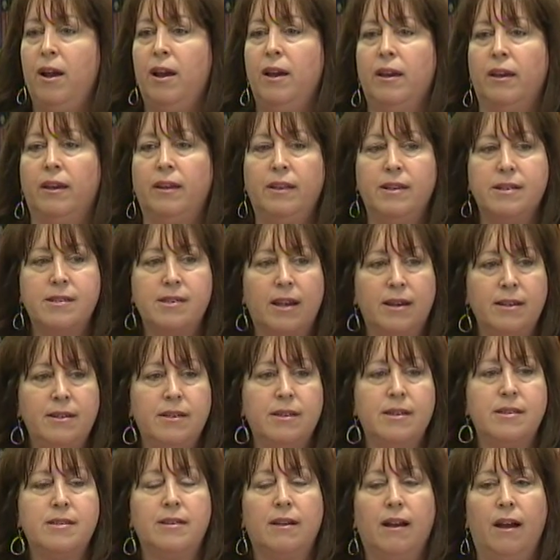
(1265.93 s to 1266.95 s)
and these
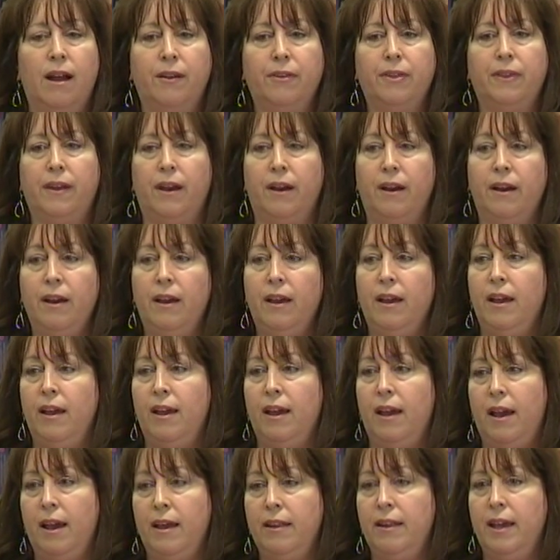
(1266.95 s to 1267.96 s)
ideas are out there.
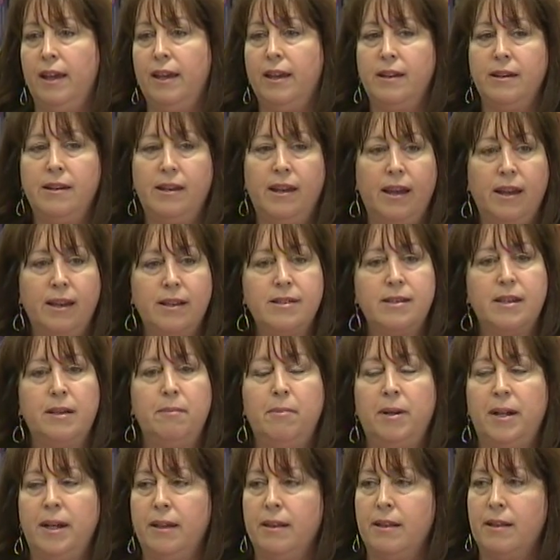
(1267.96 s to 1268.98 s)
And they can take
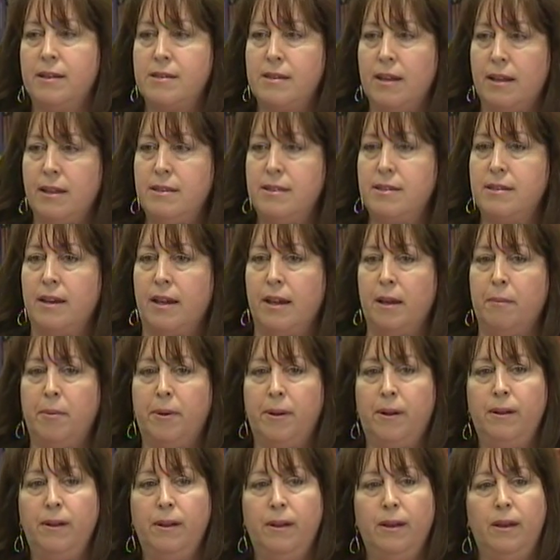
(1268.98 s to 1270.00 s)
somebody that's
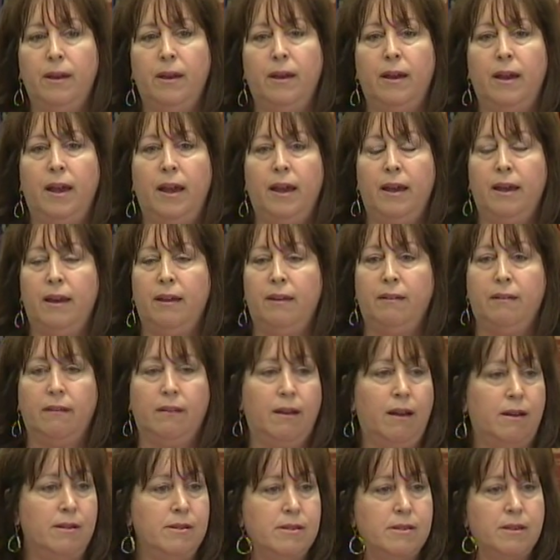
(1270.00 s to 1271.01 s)
unstable, and
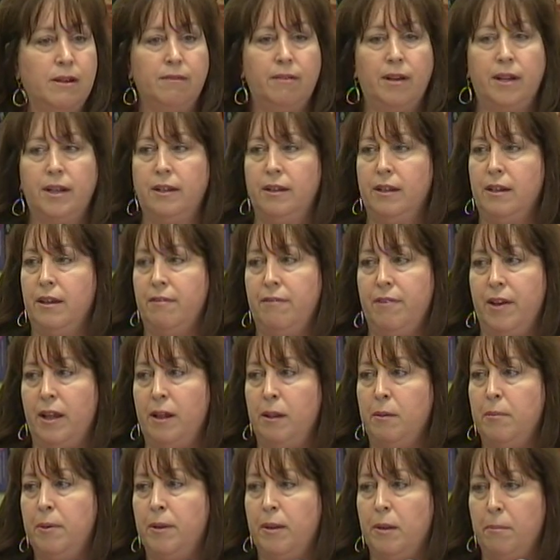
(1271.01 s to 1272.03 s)
guns are readily
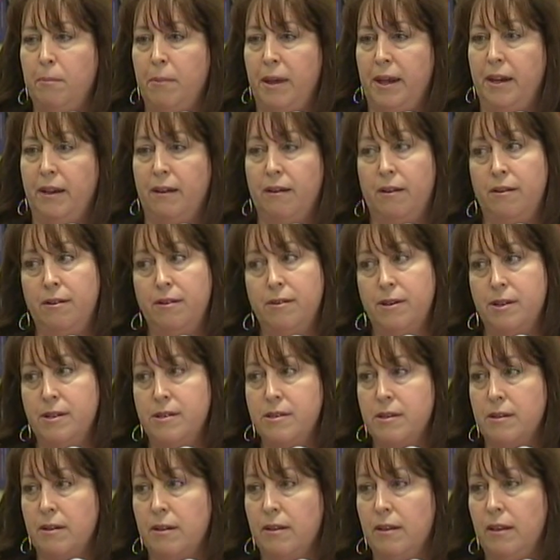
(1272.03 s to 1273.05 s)
available in many countries,
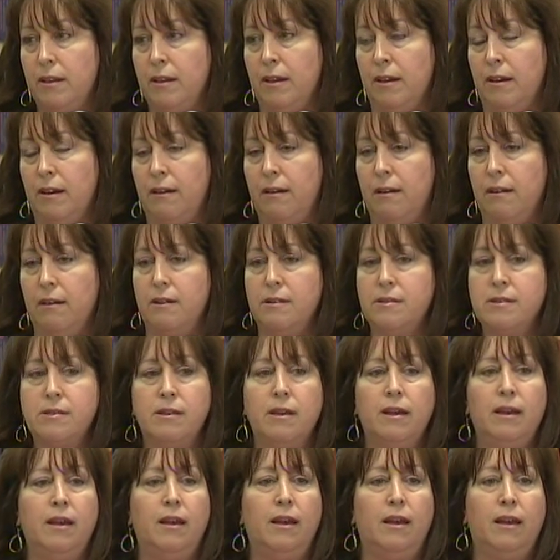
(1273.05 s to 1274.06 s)
certainly in ours,
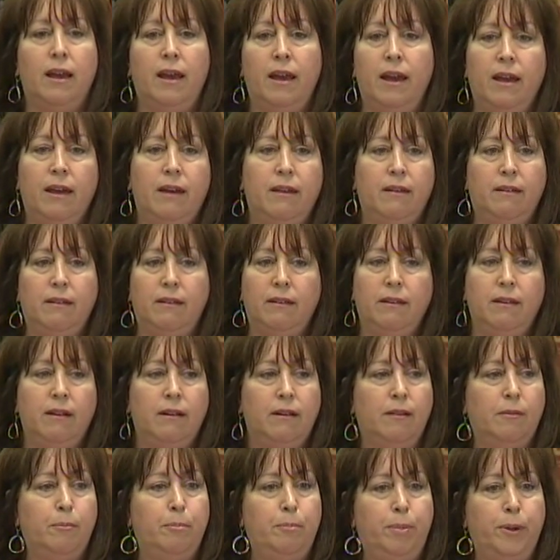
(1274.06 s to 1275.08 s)
and,
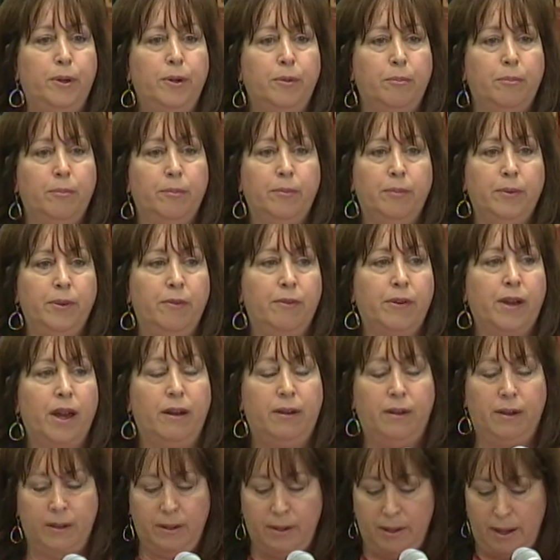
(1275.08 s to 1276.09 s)
boom, you've got
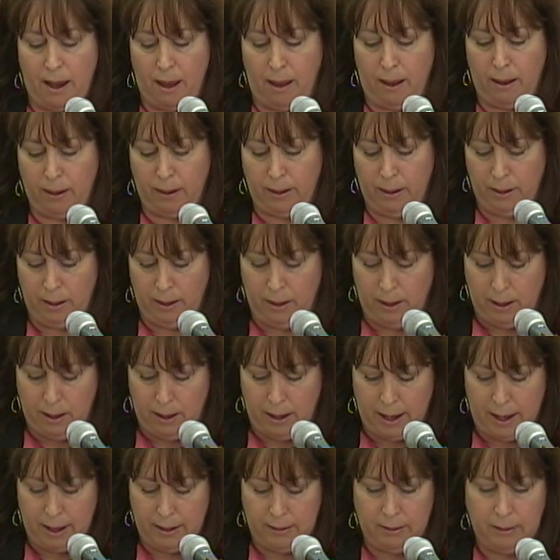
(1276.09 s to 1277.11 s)
an attack.
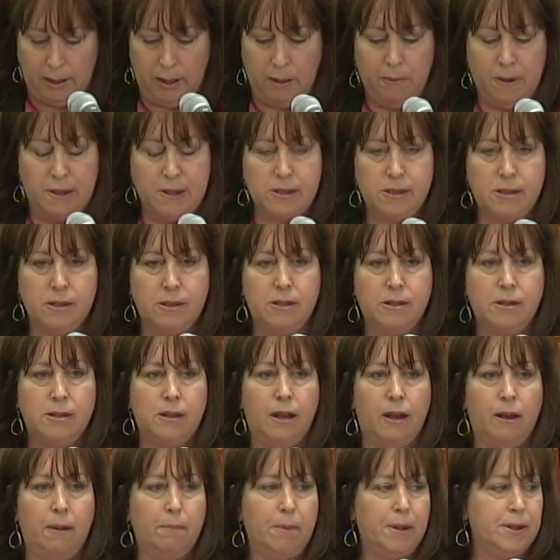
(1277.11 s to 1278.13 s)
And he wasn't
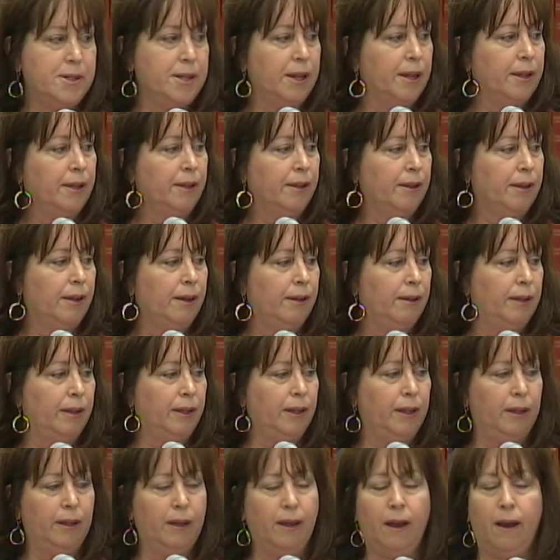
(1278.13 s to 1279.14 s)

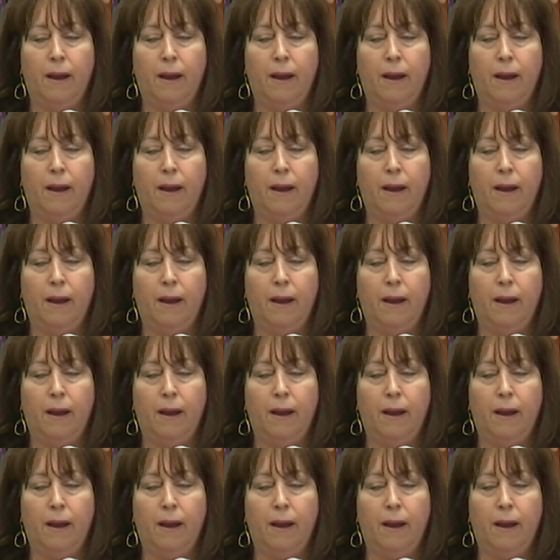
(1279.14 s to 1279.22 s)
particularly